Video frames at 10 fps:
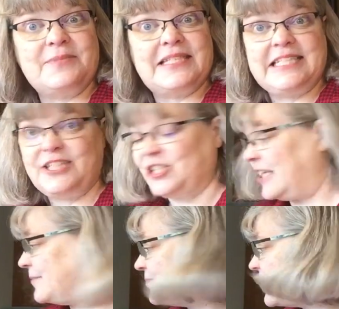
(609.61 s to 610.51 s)

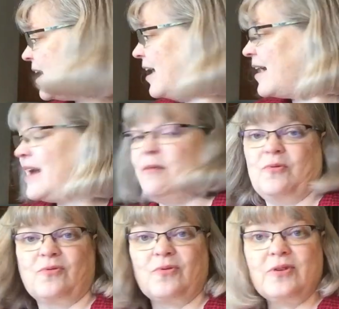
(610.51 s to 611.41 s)
stitching. I am
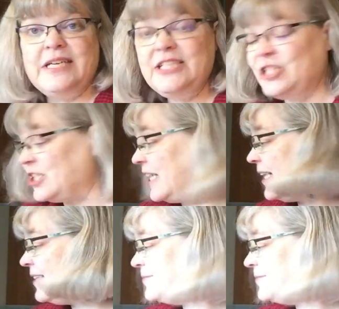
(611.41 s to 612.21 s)
reaching